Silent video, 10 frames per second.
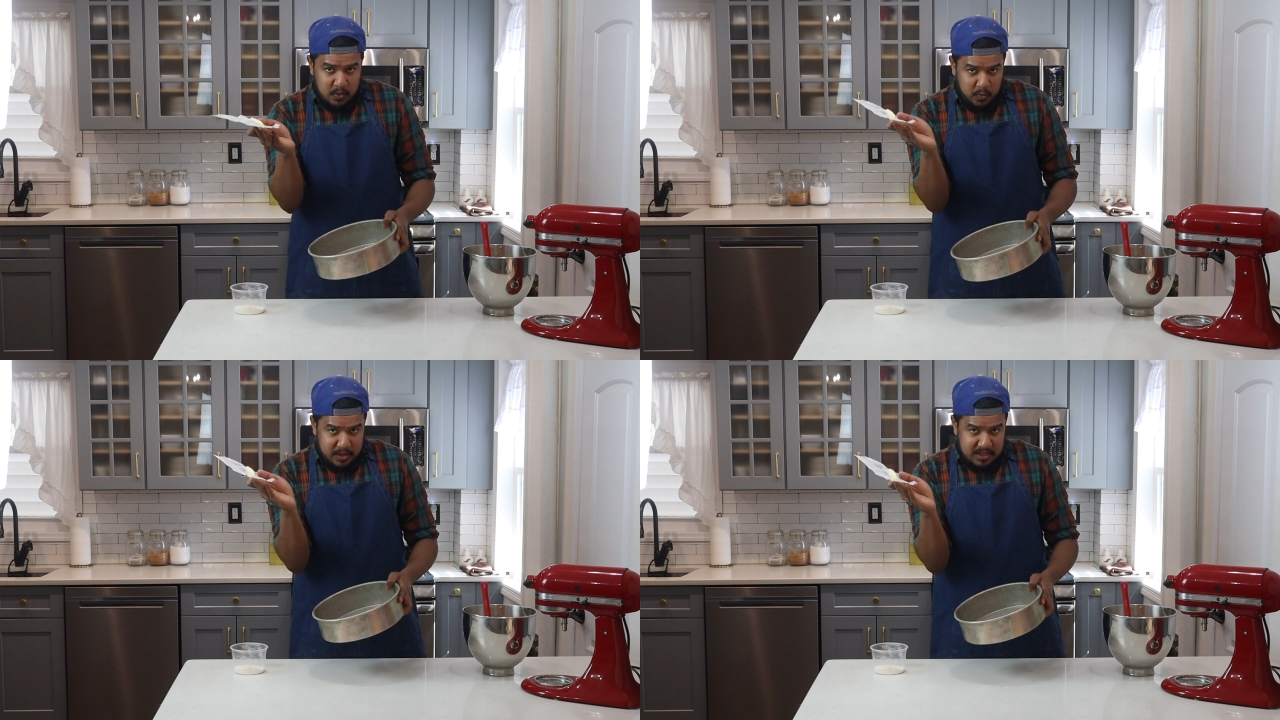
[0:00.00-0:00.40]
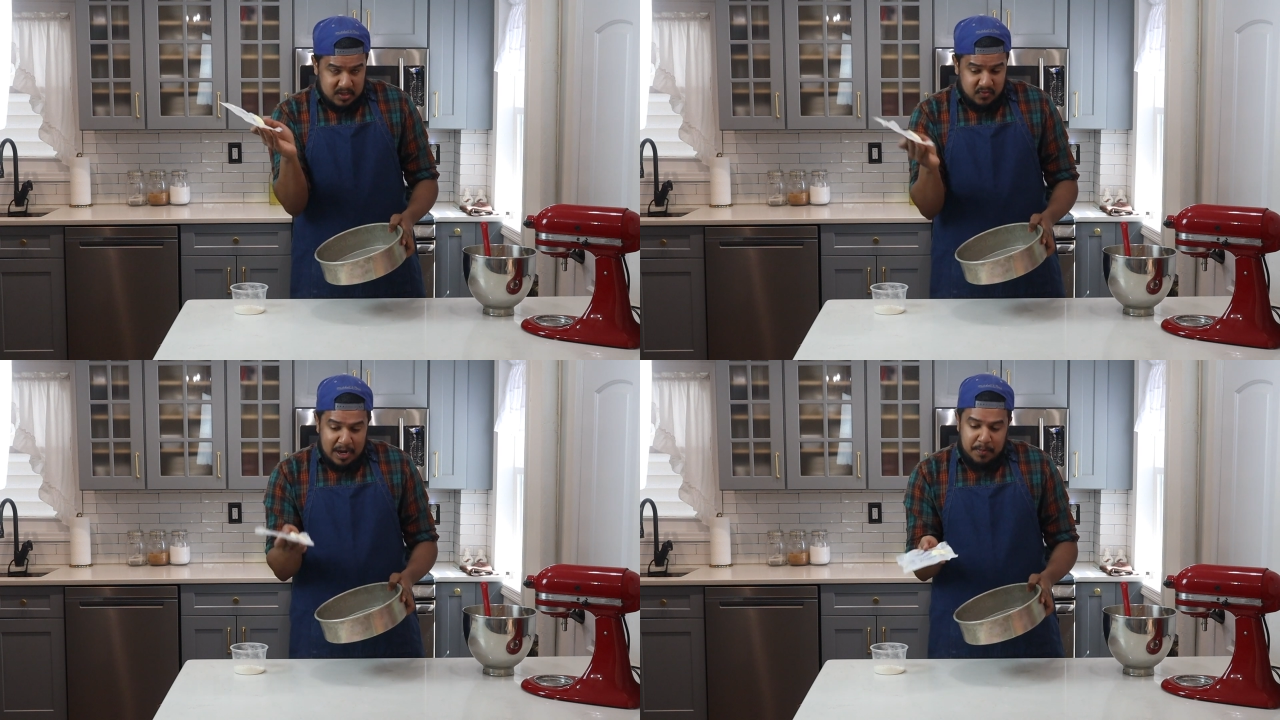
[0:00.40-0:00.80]
with
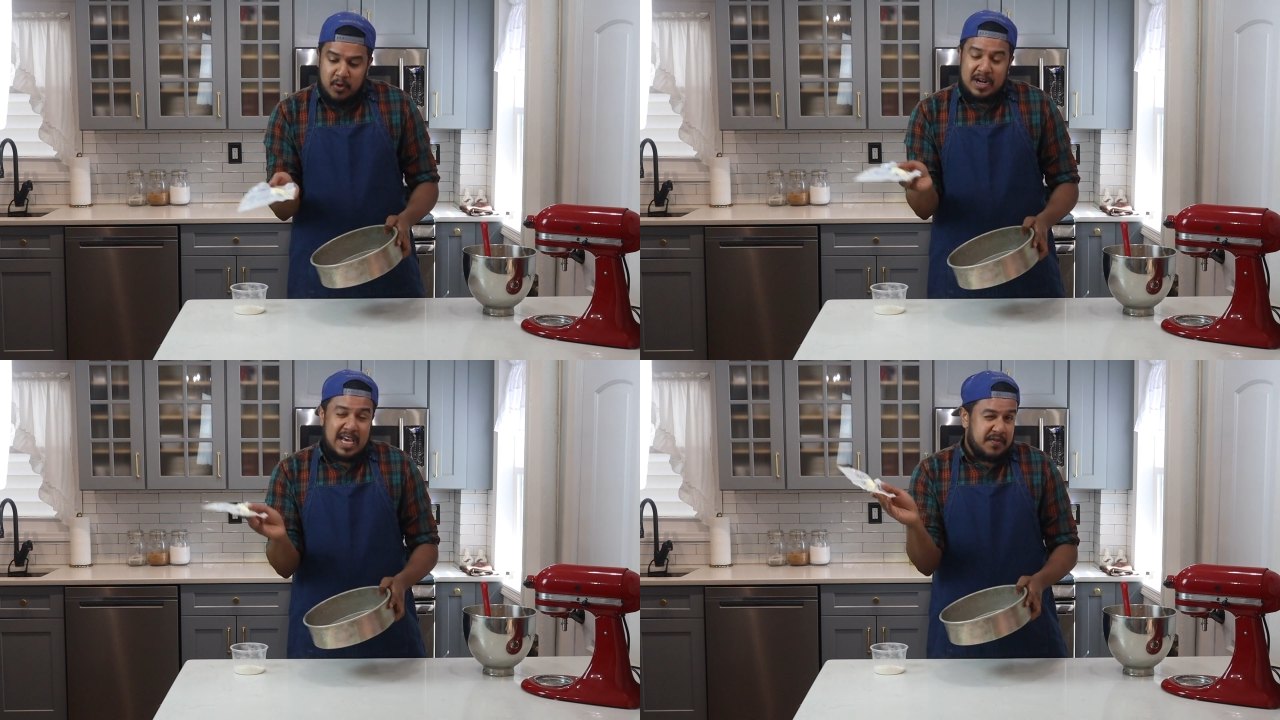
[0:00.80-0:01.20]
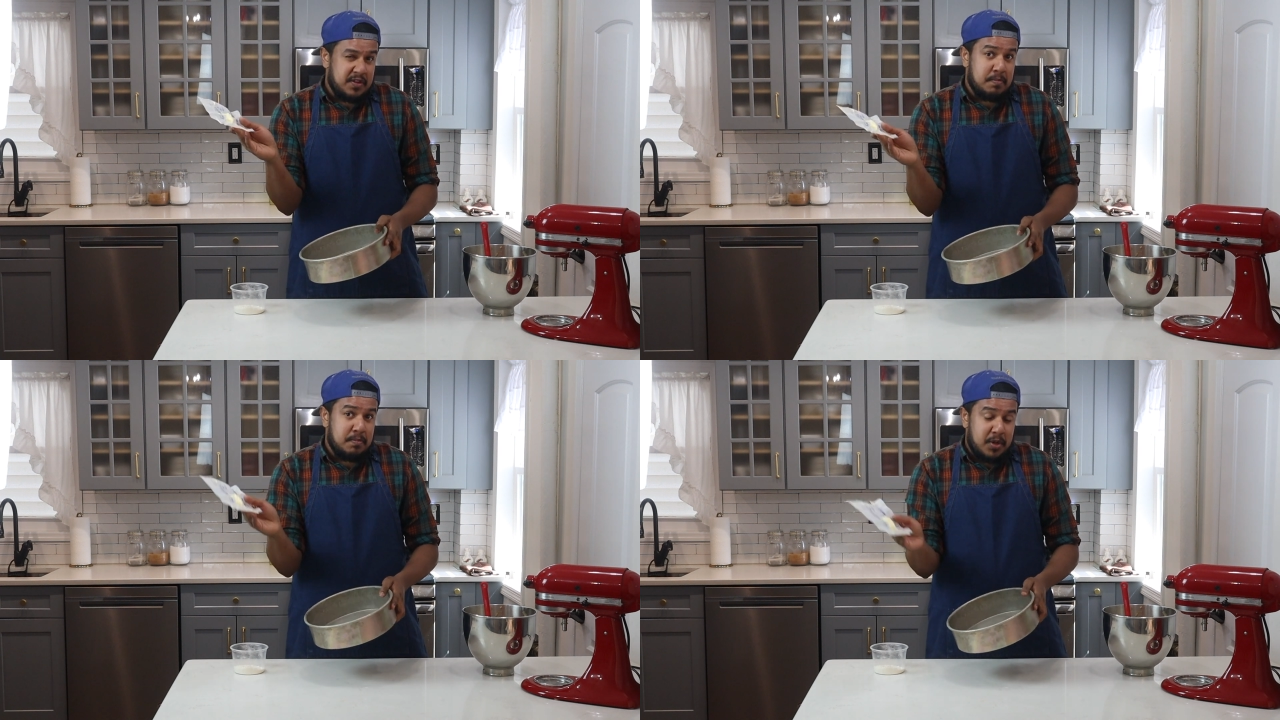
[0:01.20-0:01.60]
this wrapper, and I have
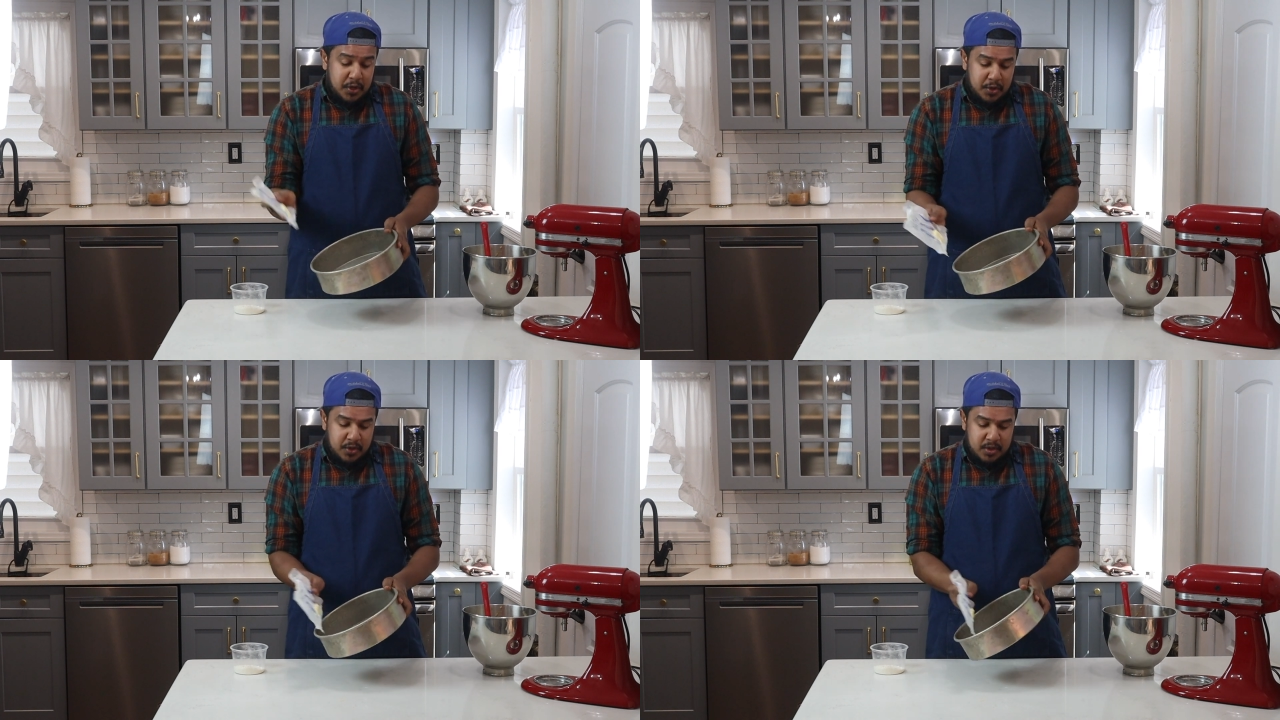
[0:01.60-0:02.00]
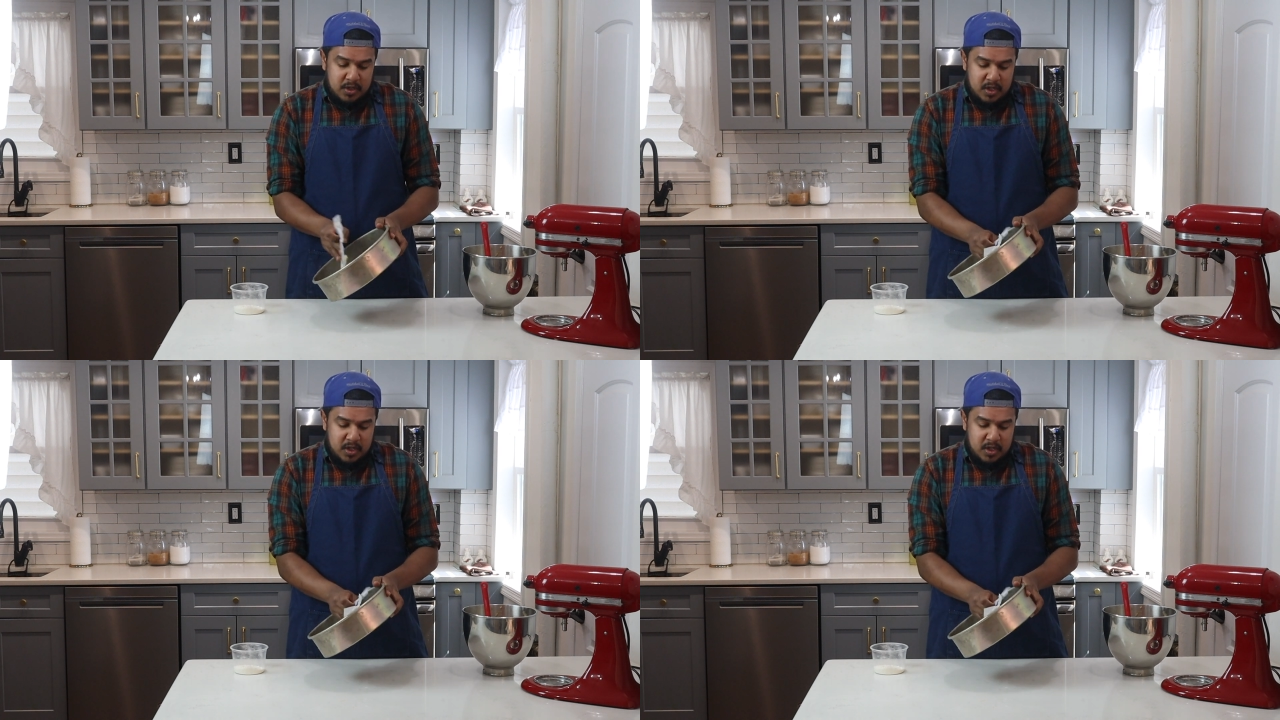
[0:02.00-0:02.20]
some butter